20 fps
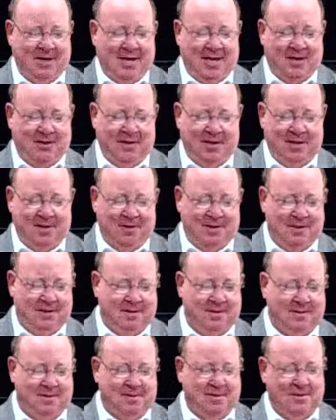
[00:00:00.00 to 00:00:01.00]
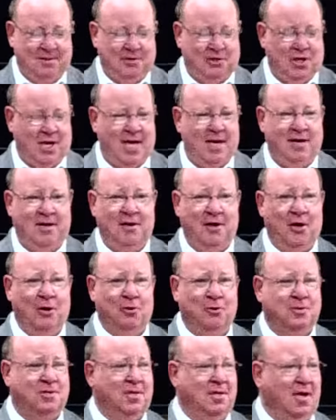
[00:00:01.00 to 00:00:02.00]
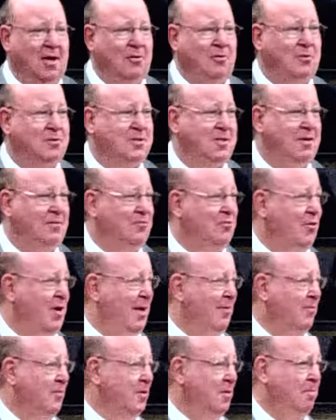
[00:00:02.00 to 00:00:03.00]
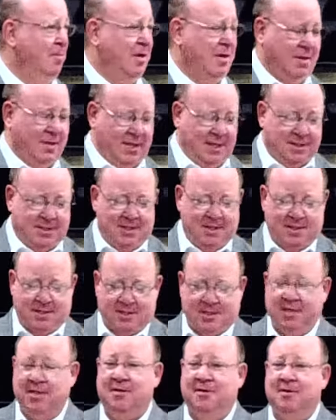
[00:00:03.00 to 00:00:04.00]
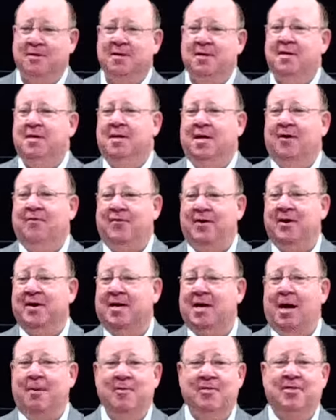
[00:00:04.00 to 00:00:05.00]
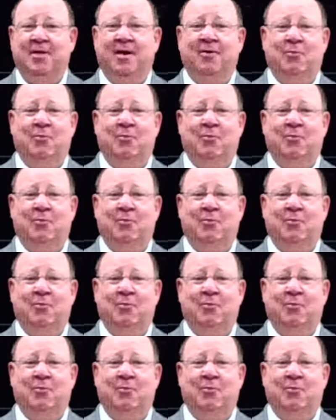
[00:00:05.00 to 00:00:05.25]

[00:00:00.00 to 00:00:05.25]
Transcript: Well, Jana knows, and others that have traveled to the Middle East, it's still a very common